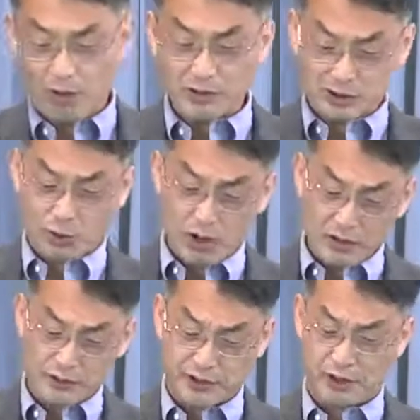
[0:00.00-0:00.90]
was going
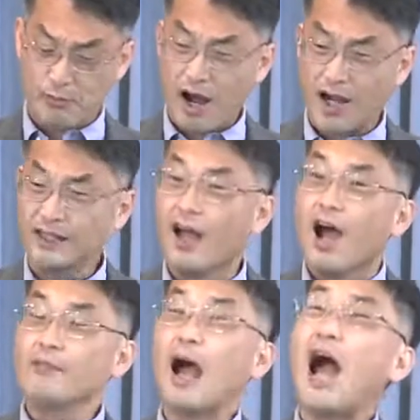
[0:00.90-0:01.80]
through your mind?
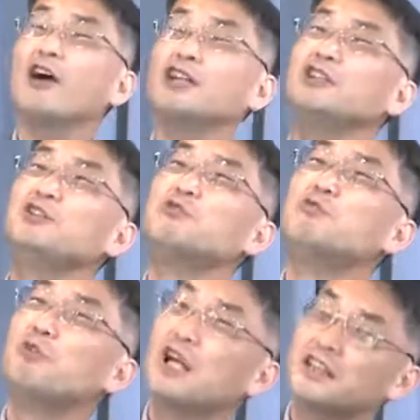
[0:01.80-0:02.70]
About how can you
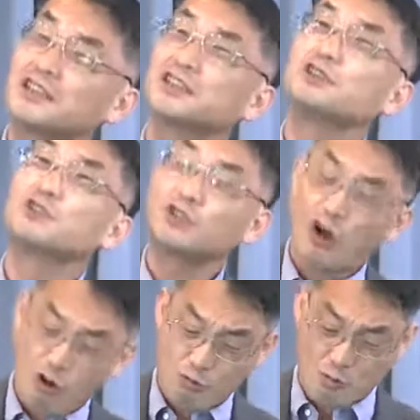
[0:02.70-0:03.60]
risk
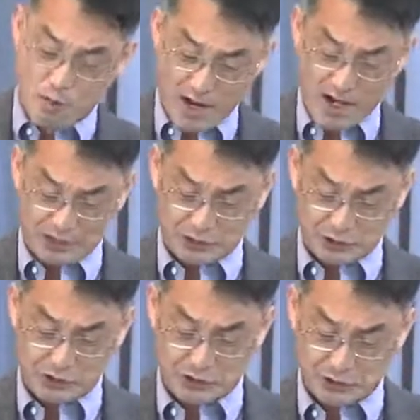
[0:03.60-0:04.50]
so
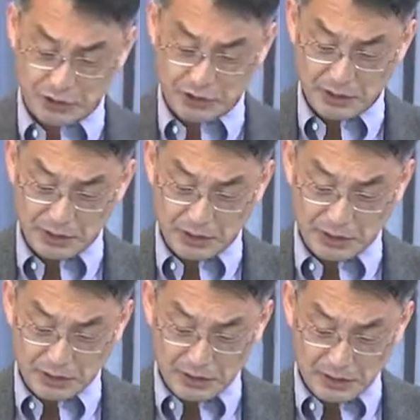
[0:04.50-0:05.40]
much?
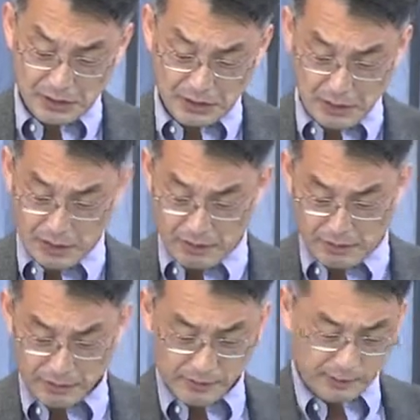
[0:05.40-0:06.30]
I
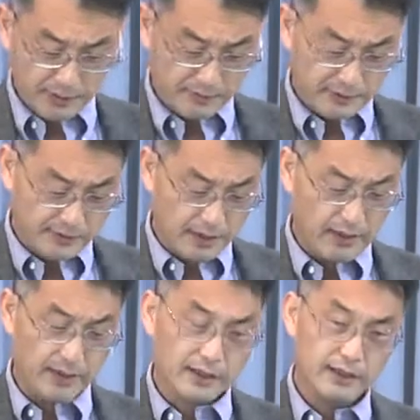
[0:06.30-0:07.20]
wonder what he would
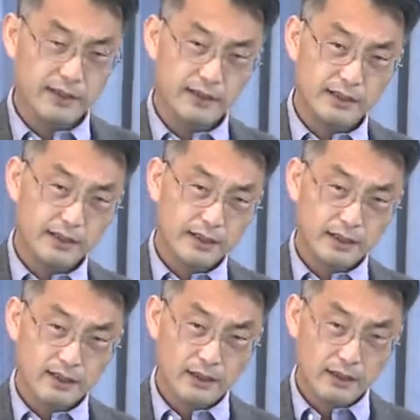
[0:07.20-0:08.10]
say.
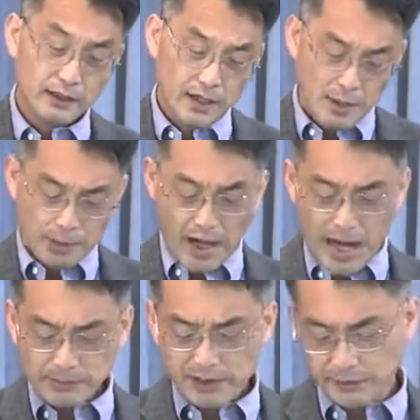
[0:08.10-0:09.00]

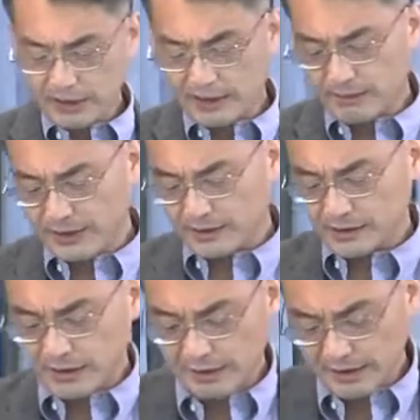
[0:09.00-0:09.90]
Perhaps he would give me a
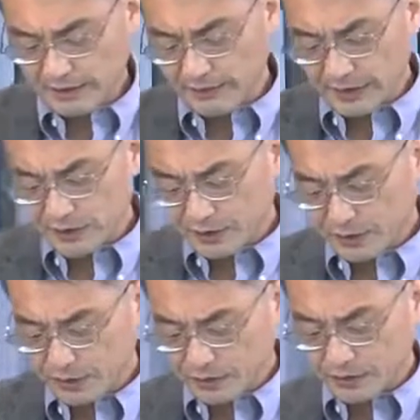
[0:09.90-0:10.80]
series of
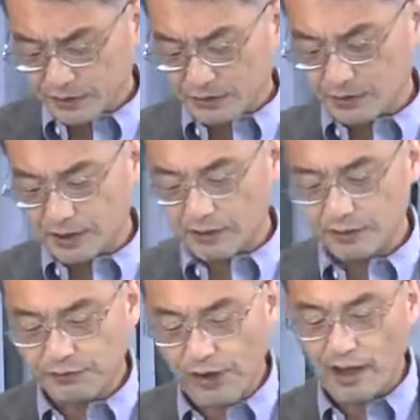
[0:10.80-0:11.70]
excuses to
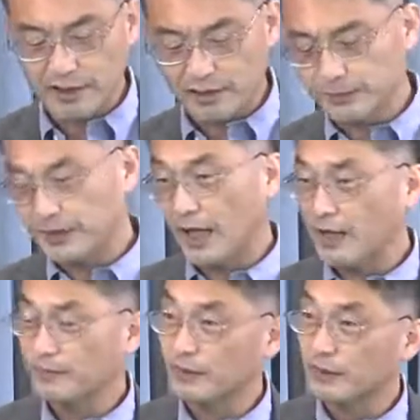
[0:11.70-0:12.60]
justify his
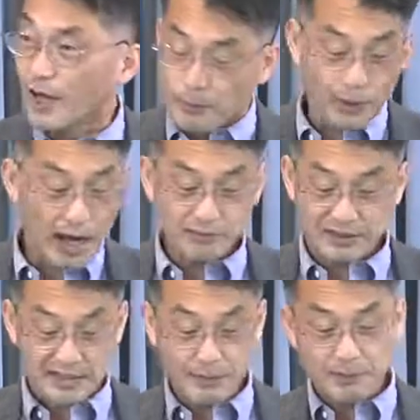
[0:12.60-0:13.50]
behavior. Perhaps
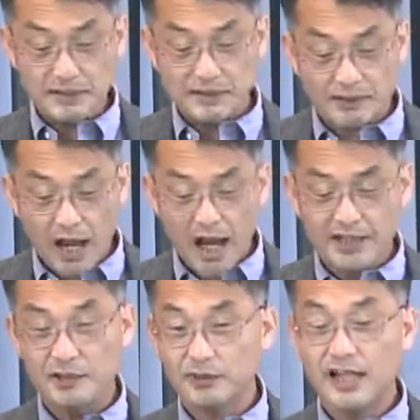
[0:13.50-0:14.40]
deep
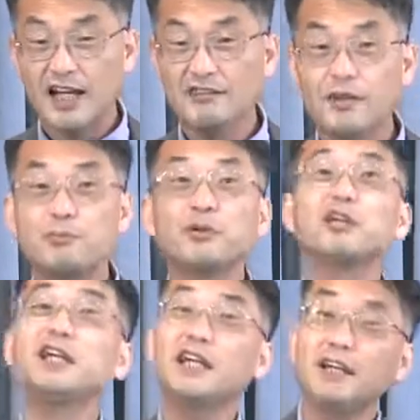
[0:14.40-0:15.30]
inside, he would not even
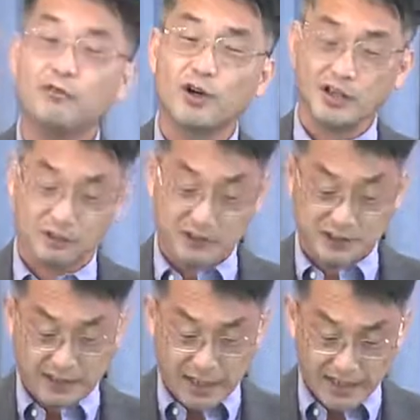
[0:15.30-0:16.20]
believe what he was
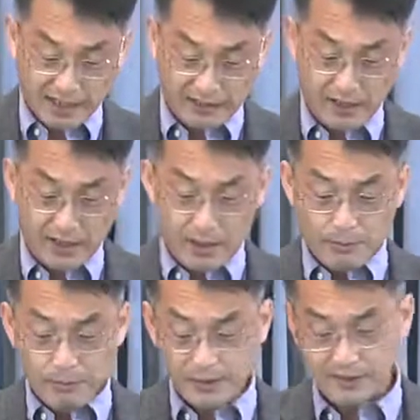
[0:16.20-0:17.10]
saying.
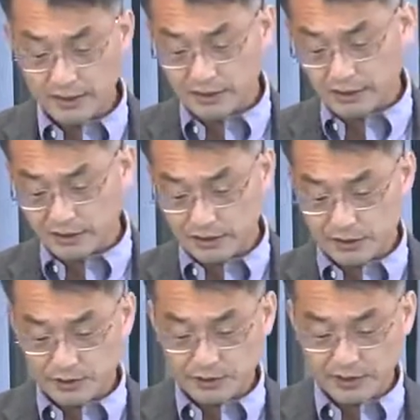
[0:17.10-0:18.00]
But these
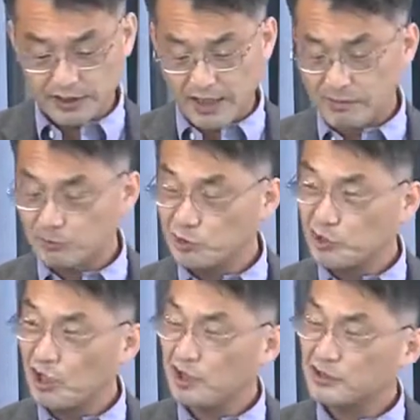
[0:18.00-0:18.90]
excuses gave him
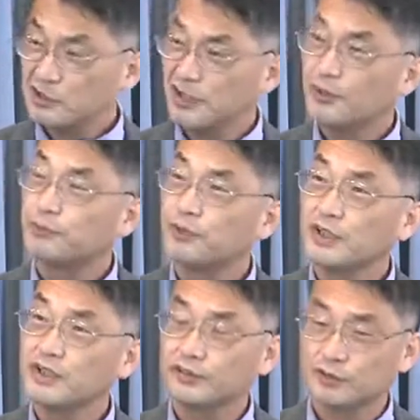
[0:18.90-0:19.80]
just enough
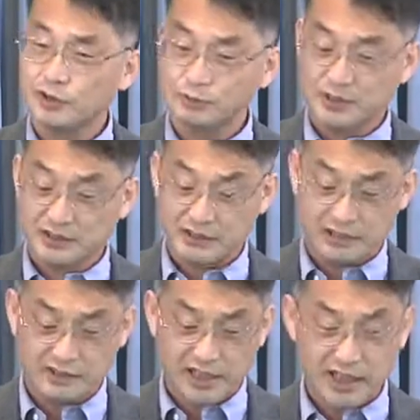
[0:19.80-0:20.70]
breathing room to
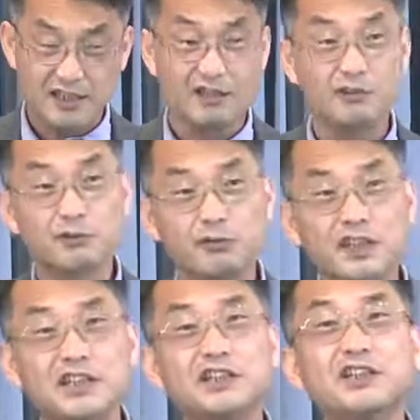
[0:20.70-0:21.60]
sustain a
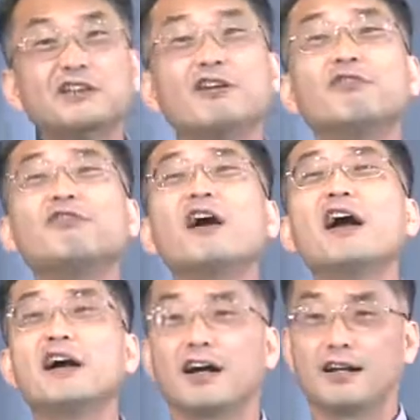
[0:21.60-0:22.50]
three year
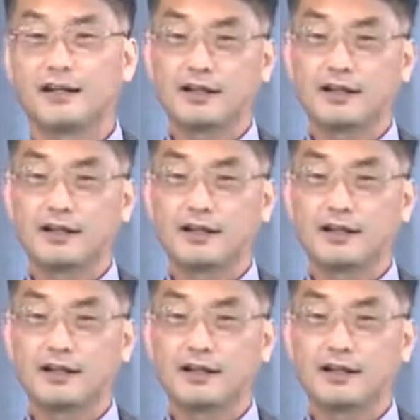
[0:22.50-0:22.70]
affair